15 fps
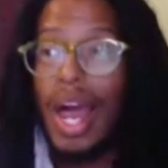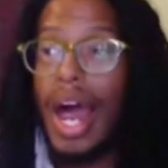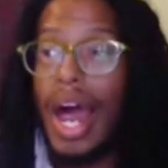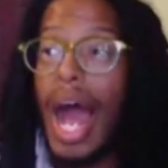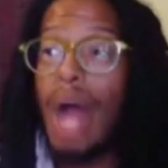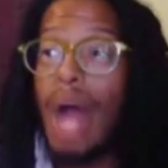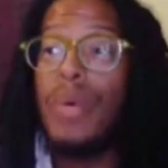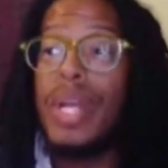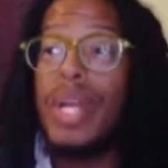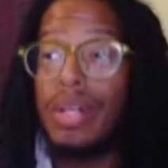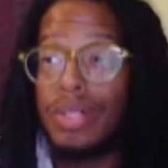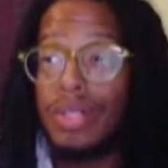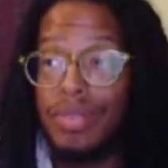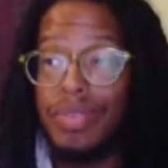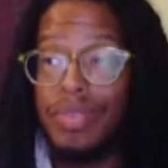I went out
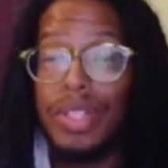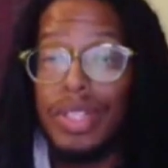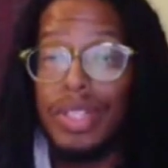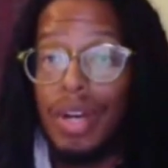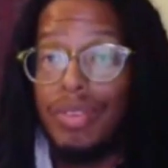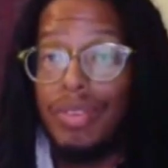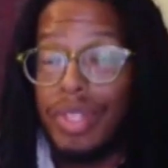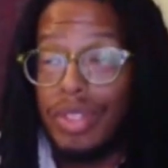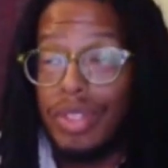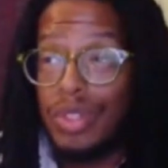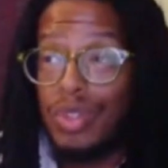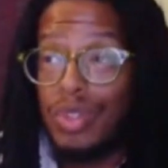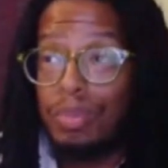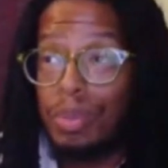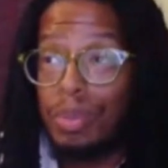to Philadelphia to do
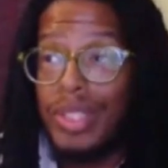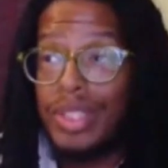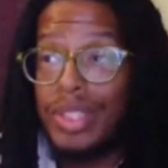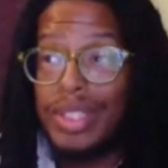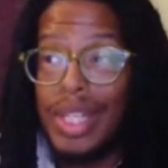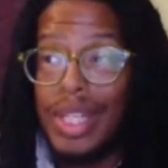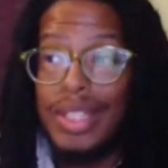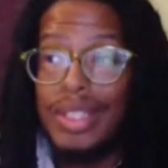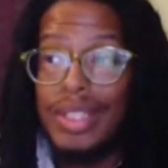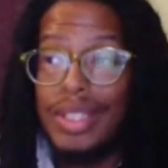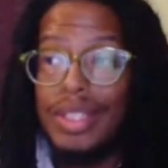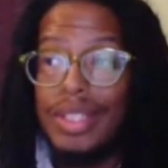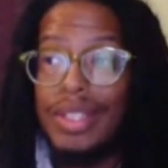a presentation,